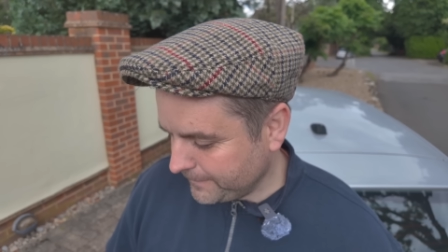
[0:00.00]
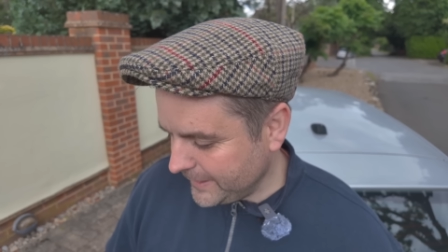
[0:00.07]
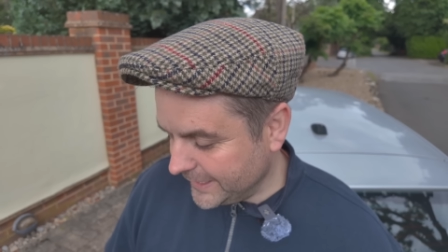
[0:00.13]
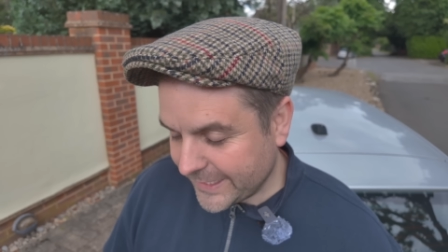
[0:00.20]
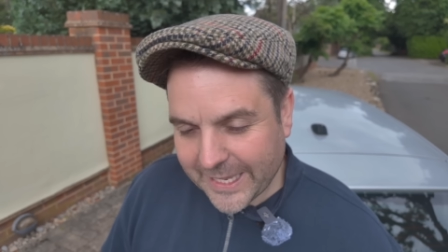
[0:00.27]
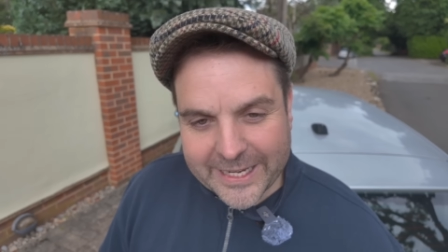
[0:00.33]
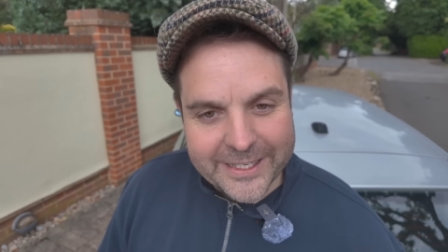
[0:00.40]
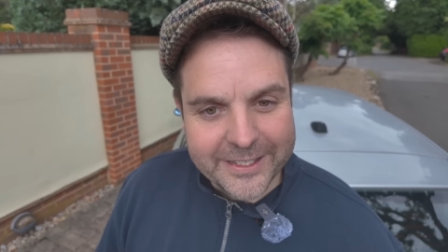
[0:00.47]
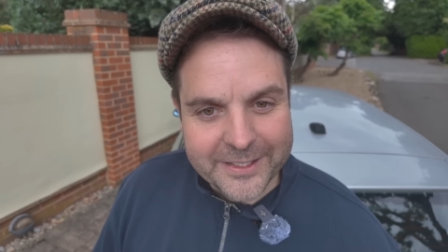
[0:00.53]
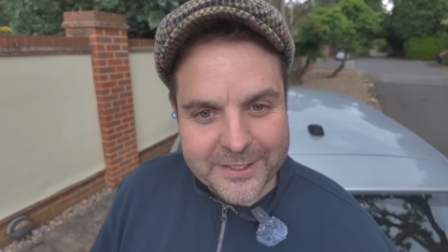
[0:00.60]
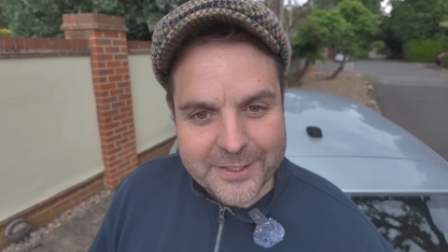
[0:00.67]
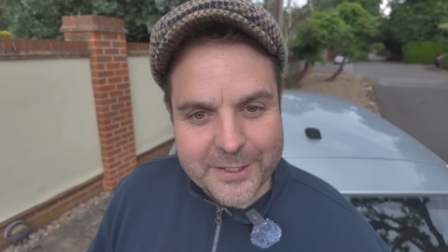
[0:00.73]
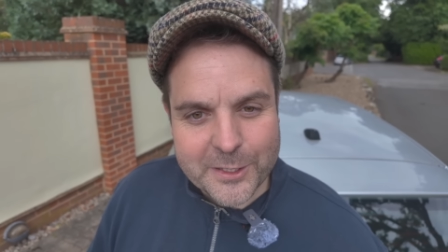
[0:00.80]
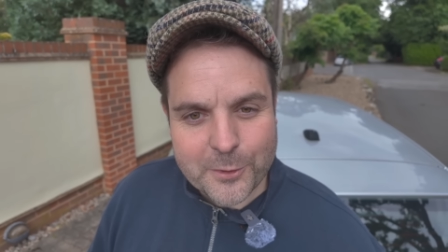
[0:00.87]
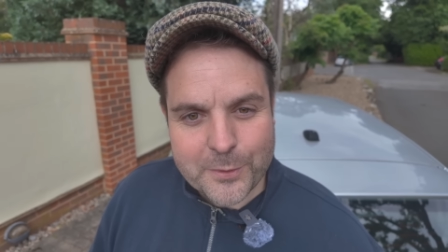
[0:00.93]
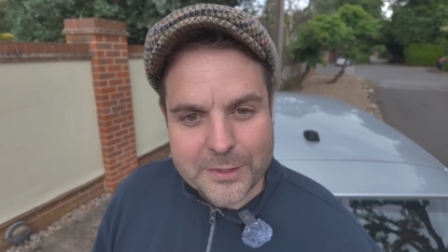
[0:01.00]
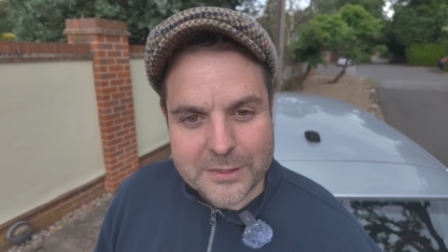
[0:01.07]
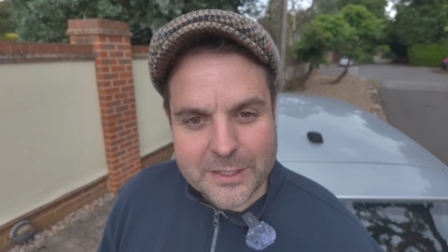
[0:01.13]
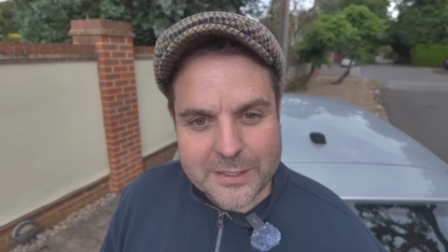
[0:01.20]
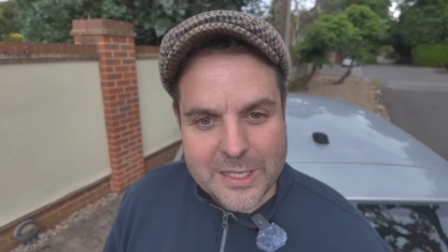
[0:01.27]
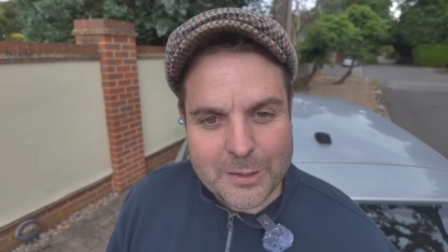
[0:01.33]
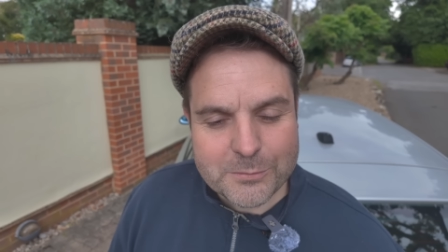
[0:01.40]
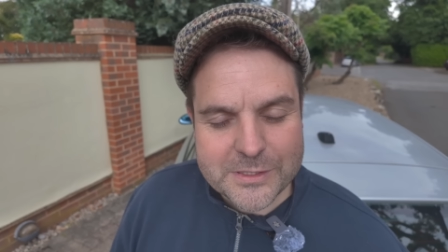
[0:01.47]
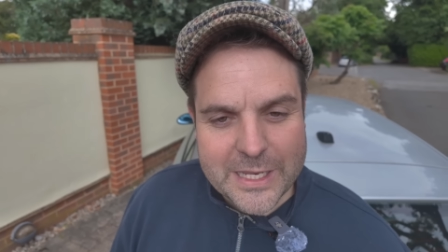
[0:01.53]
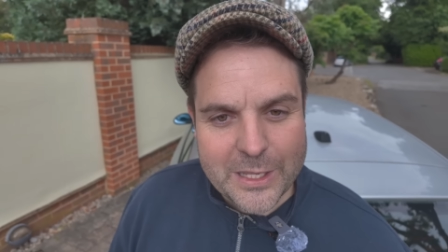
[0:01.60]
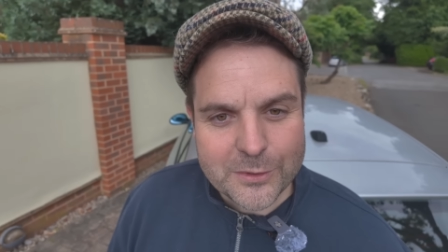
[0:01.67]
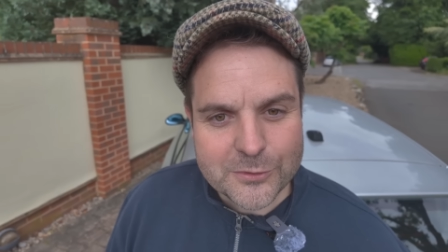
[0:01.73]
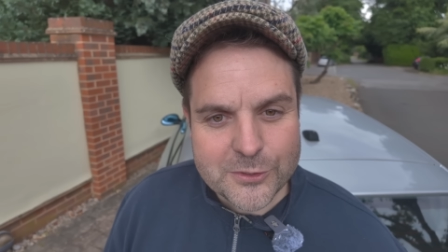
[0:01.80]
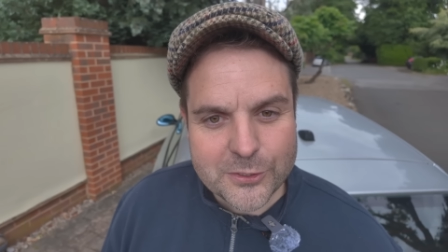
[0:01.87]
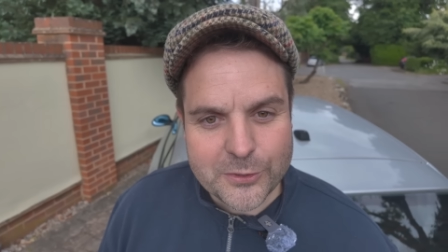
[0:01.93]
again, you know, it comes
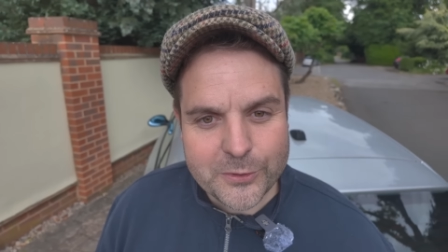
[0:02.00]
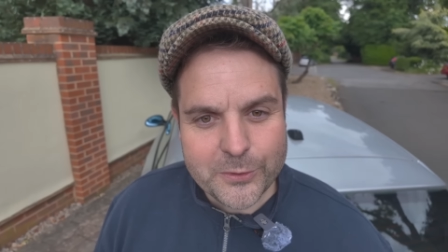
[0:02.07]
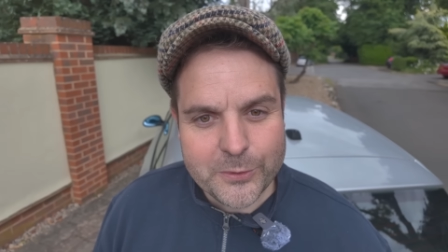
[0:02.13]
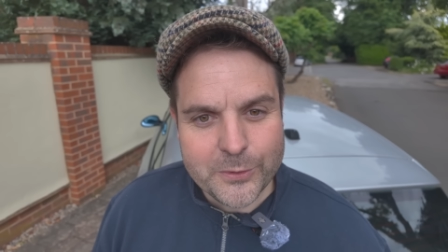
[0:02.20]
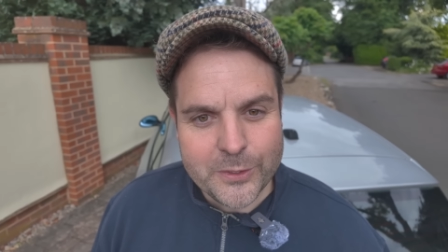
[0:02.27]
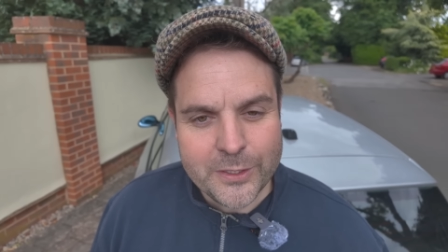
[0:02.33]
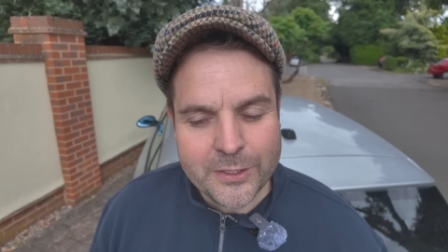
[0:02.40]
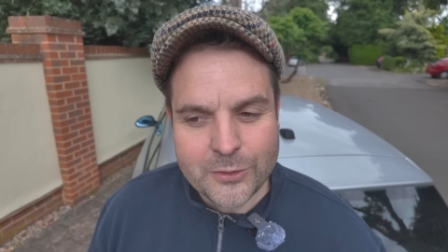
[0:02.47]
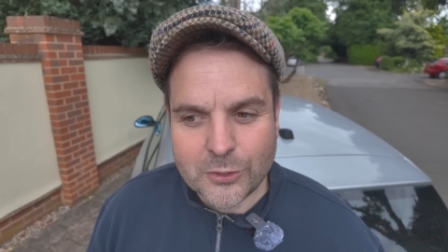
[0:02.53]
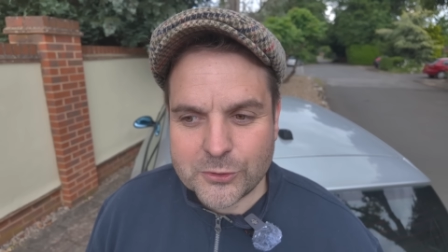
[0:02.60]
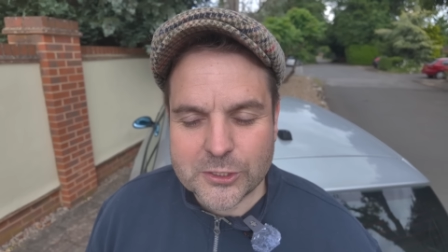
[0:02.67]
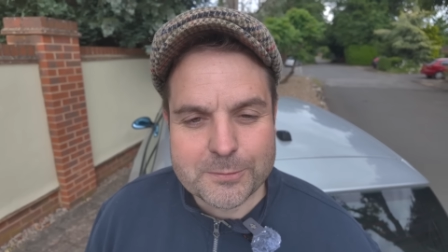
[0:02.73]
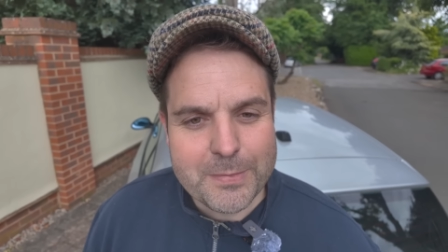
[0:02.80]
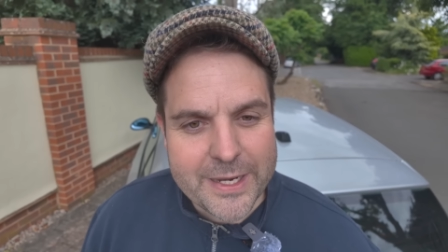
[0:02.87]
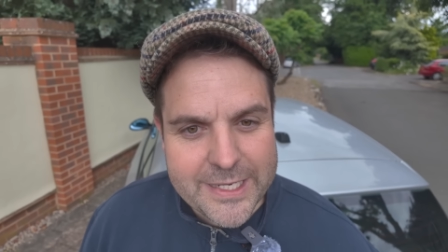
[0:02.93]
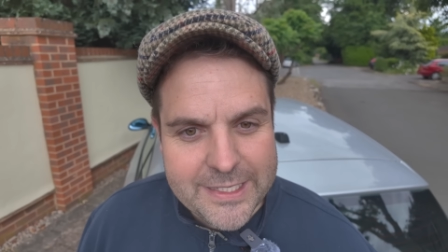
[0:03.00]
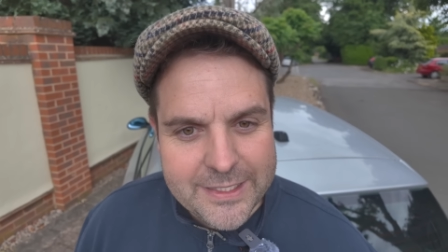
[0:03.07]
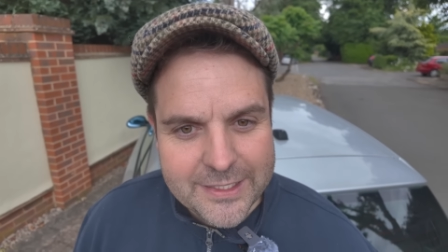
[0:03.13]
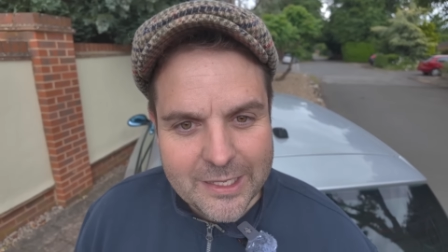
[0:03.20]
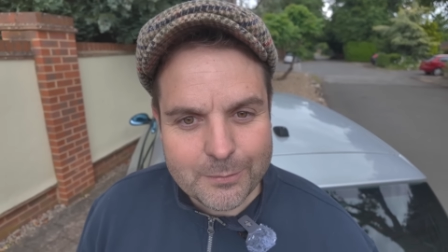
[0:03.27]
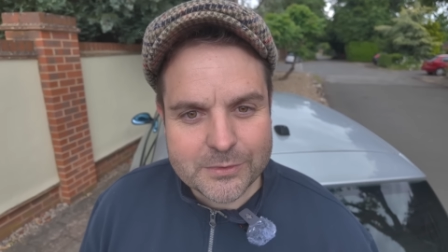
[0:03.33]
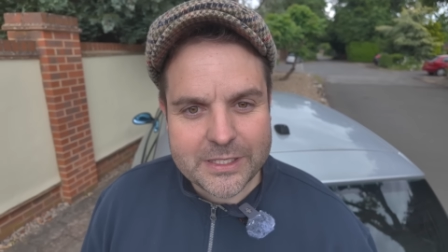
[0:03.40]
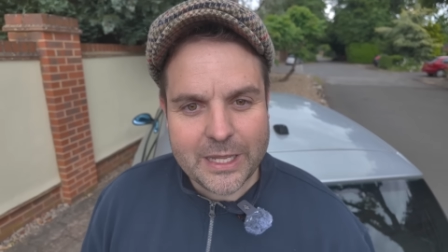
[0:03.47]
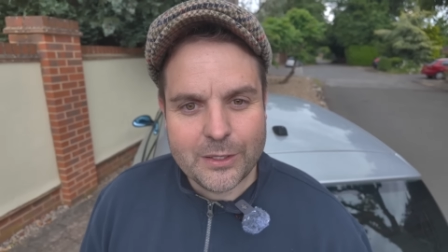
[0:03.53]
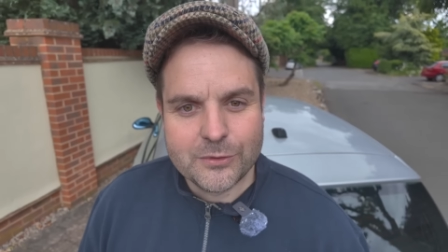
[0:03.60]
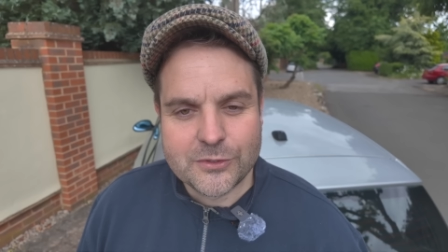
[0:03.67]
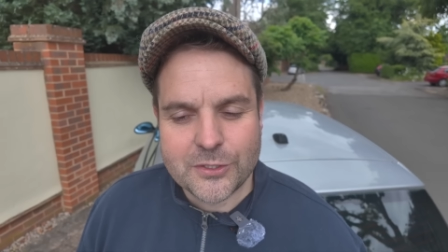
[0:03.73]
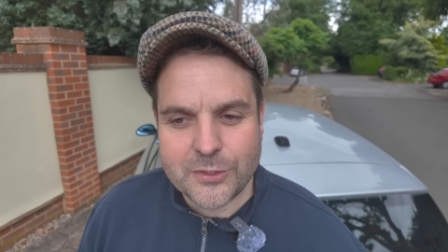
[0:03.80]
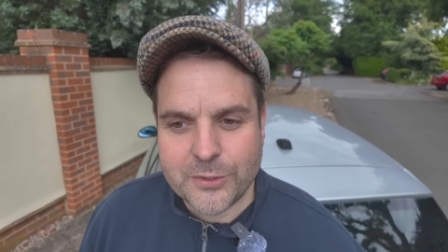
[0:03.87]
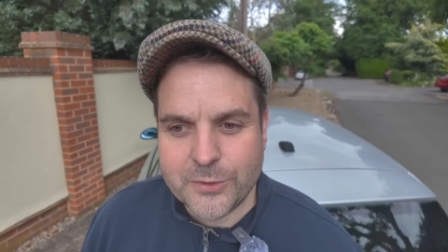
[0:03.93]
down to not just money, comes
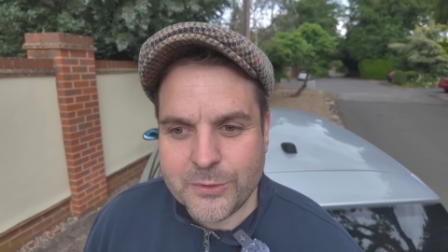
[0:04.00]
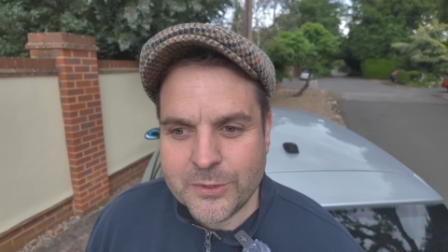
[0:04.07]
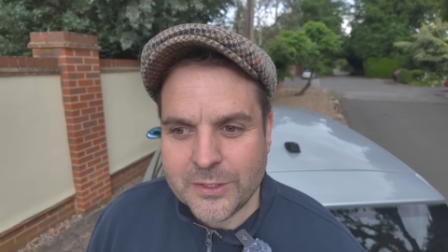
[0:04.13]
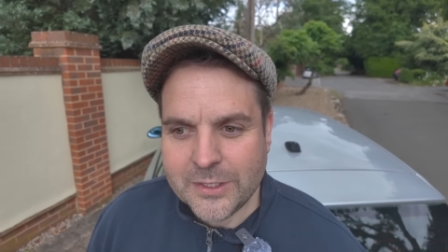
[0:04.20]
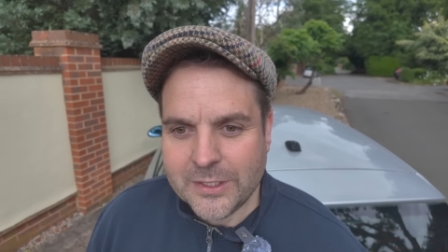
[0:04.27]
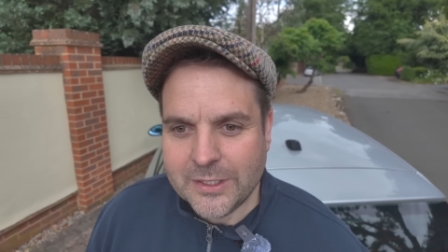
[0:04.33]
down to